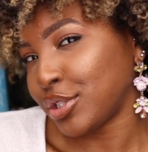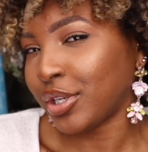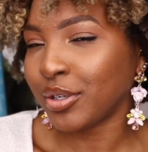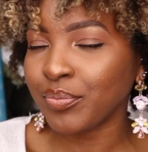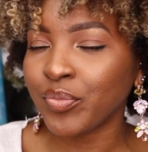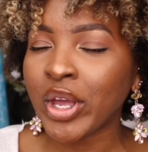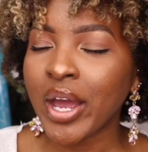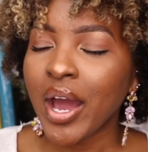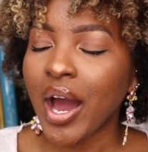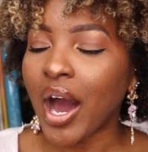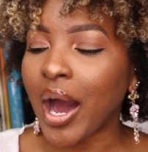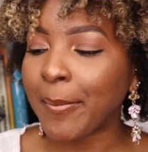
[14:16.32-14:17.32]
you know.
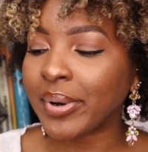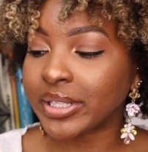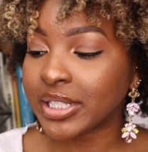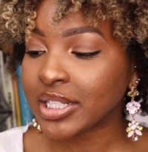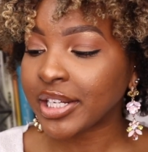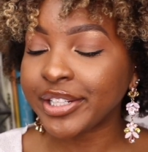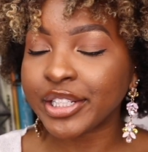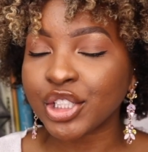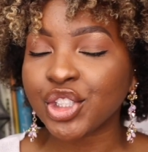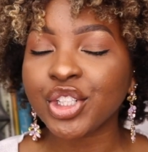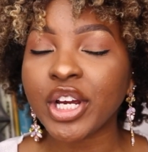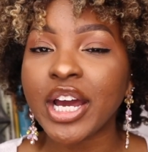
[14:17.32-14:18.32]
Um but this
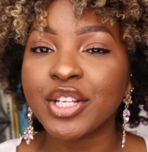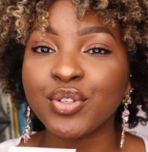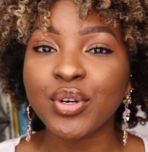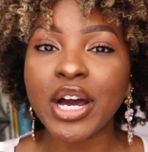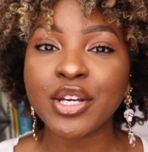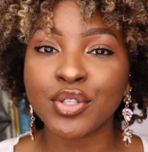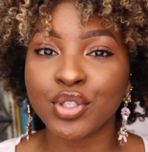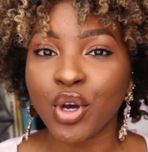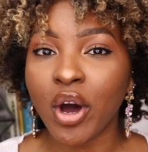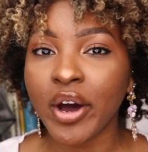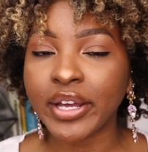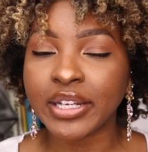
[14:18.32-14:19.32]
conditioner, as you guys
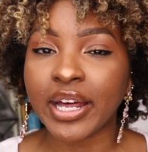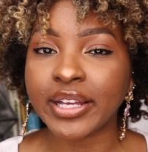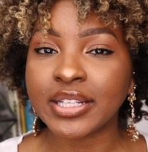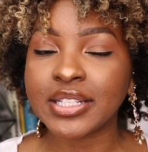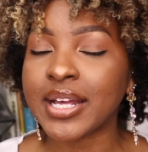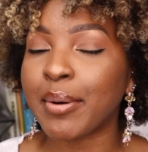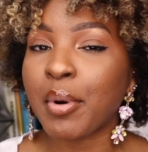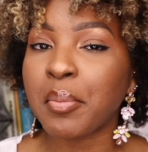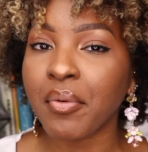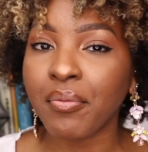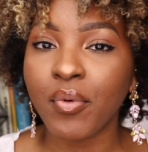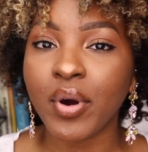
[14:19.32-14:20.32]
saw in like the demo
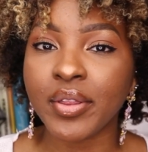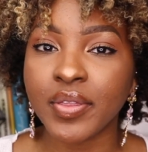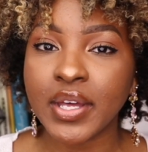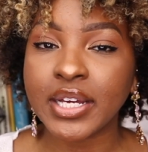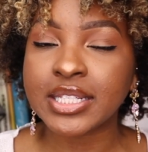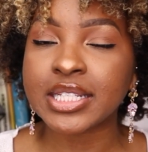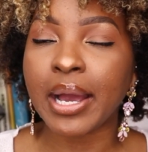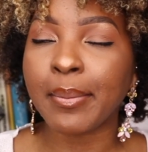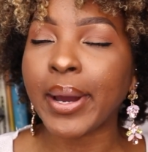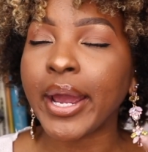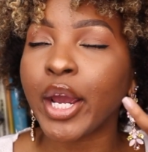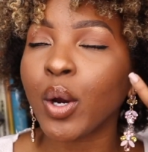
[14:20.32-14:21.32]
before this, like
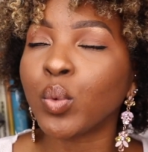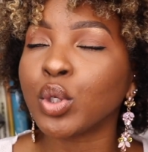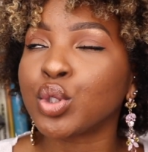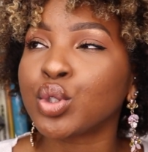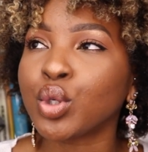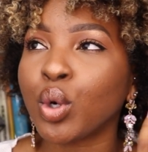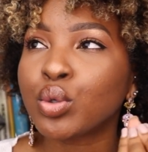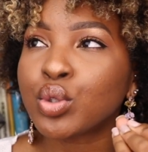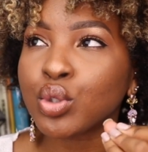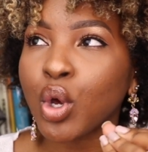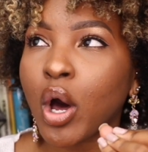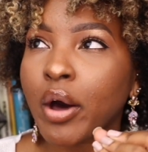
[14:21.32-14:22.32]
my hair was so
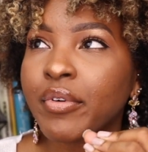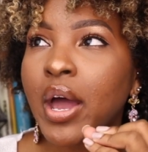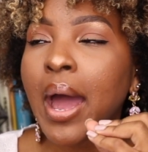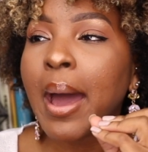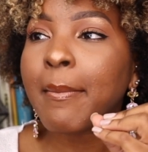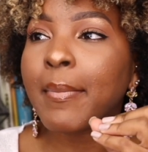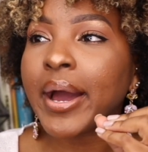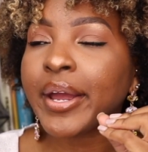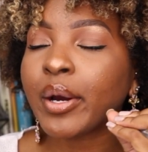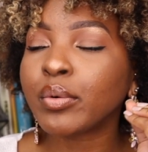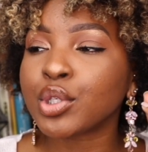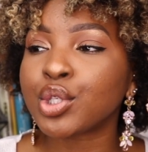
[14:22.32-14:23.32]
soft, my
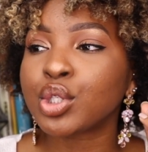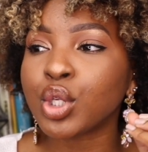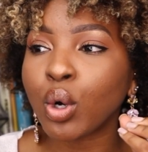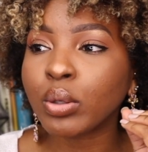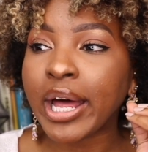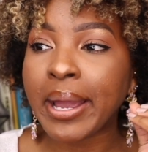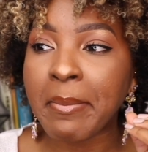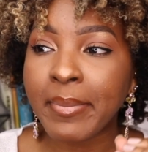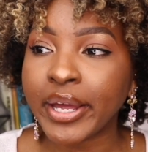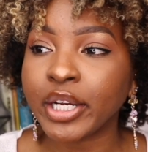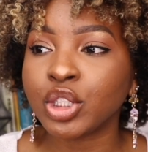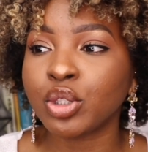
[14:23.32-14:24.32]
hair was so like
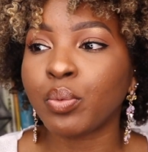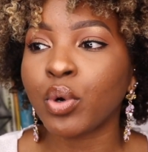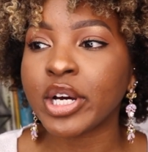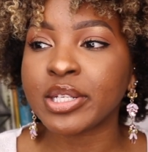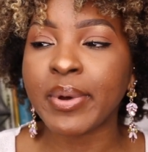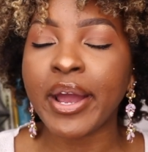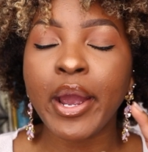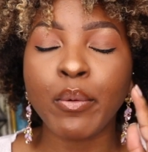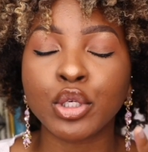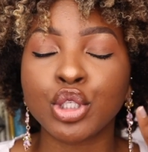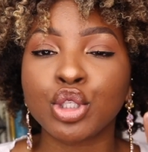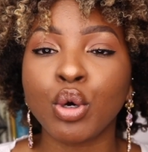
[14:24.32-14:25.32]
manageable, because my hair
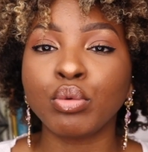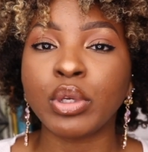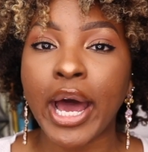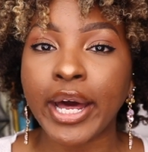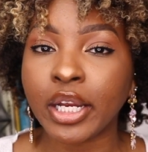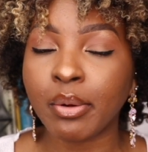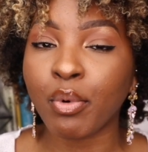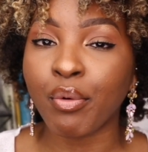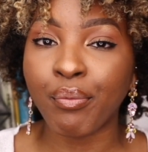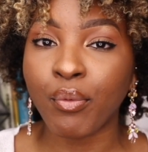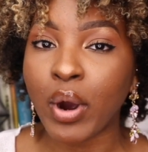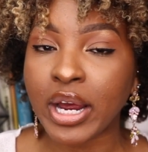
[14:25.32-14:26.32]
was so knotty
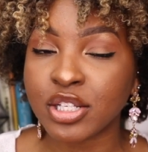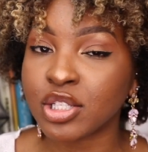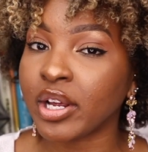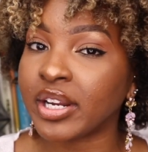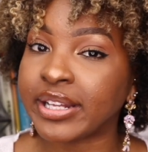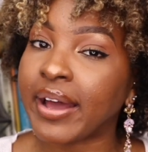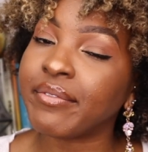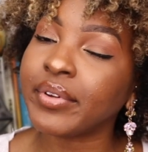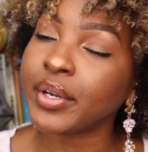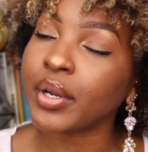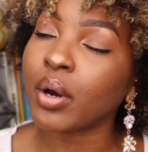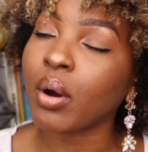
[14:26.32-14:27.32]
before I started that
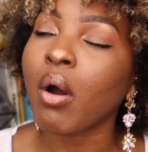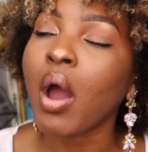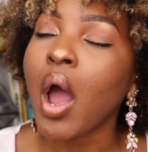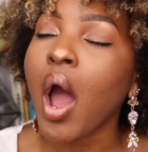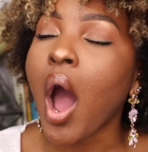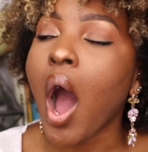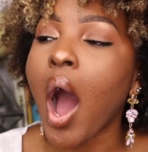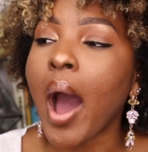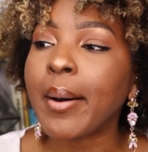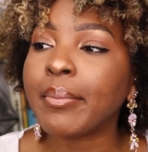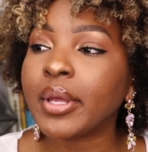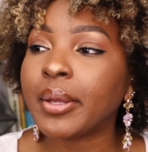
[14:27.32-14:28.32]
video.
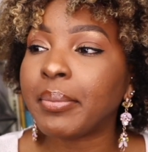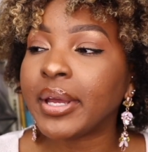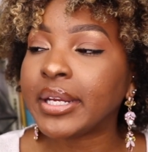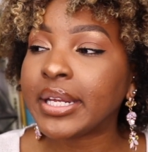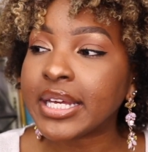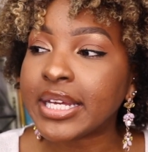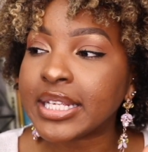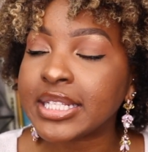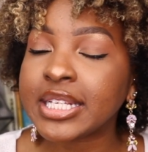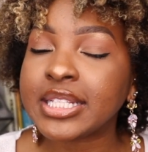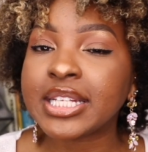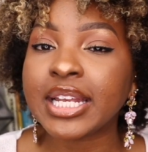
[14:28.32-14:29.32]
Um it made it
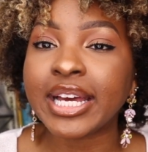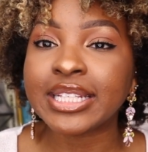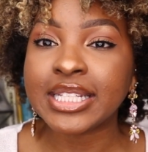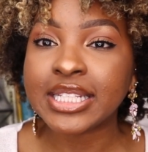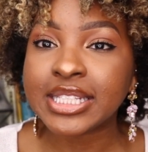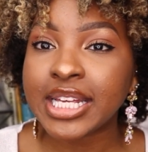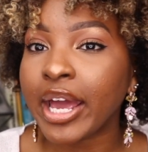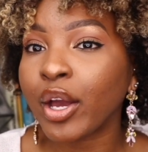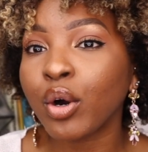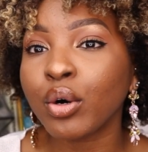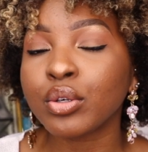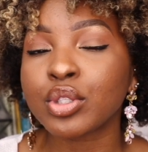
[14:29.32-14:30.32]
easy to like
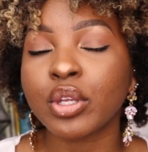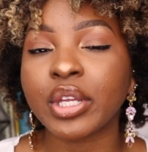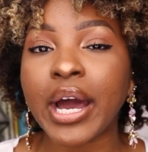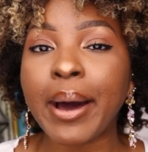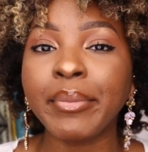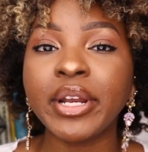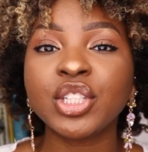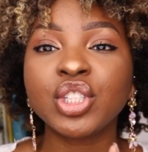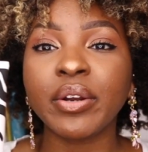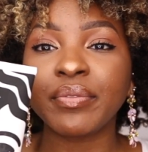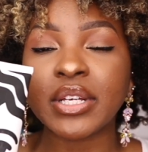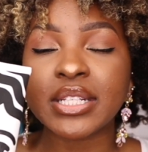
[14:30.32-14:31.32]
detangle. So the
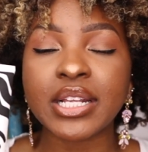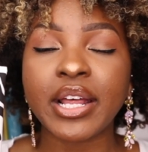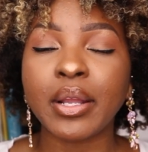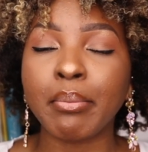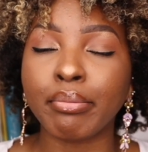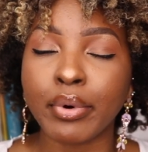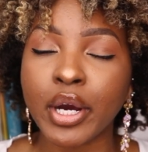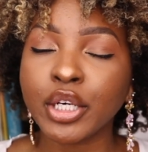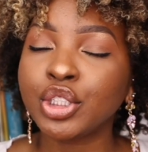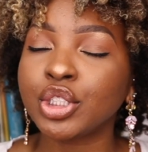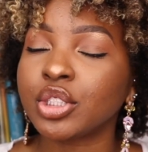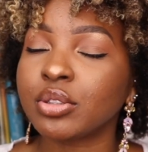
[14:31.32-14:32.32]
combination of this and the
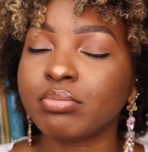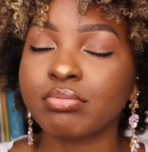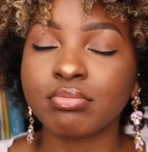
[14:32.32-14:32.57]
brush